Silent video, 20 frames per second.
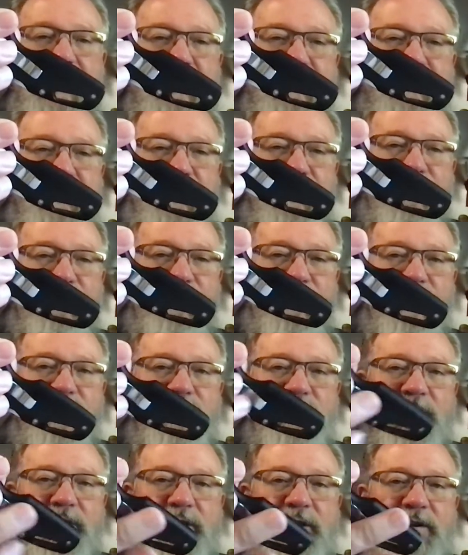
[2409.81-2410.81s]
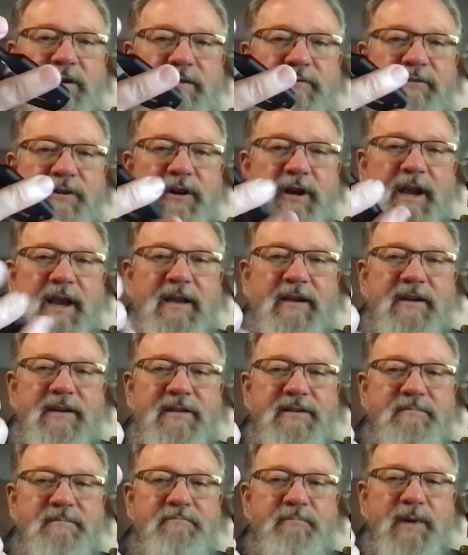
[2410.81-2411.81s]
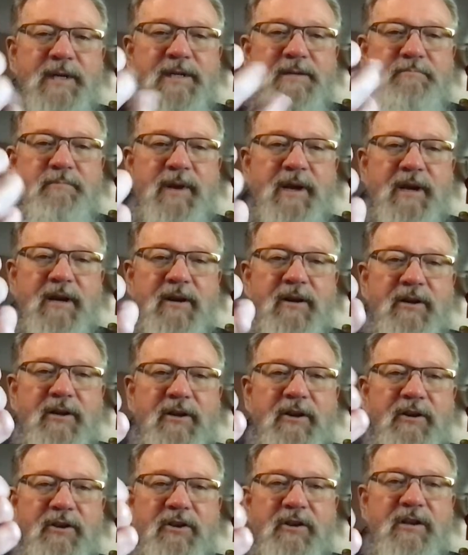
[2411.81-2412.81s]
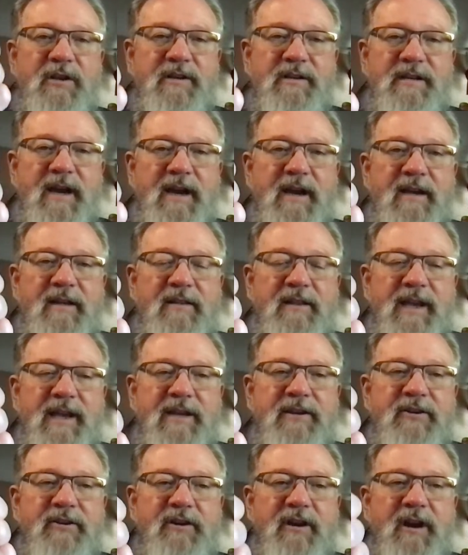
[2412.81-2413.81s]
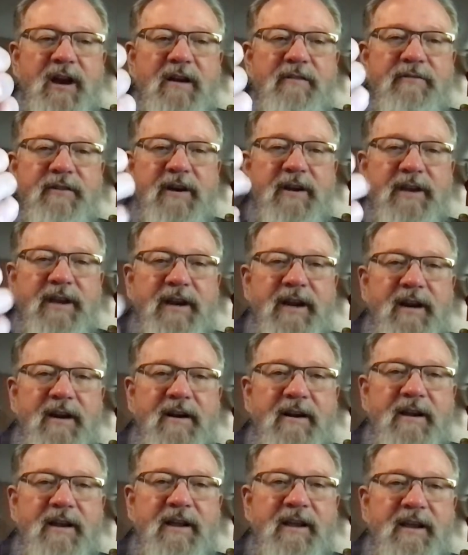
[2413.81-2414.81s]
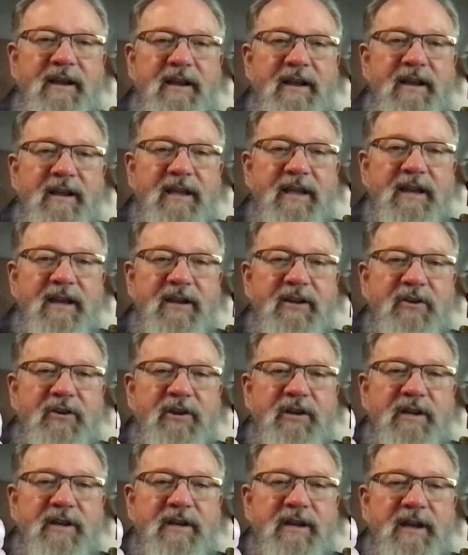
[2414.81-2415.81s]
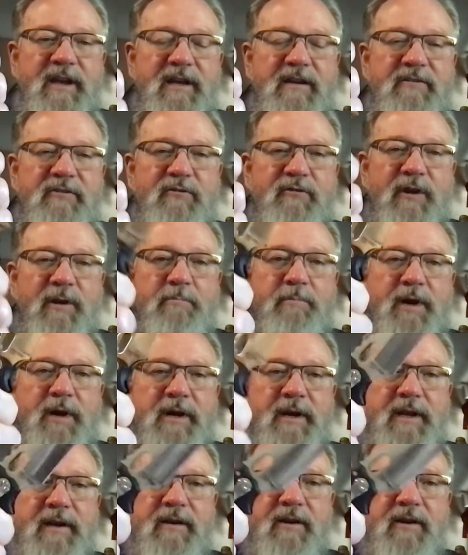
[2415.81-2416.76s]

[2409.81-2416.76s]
So for sure, if your hand is much bigger, you can tie a lanyard off on there and get a good grip on it.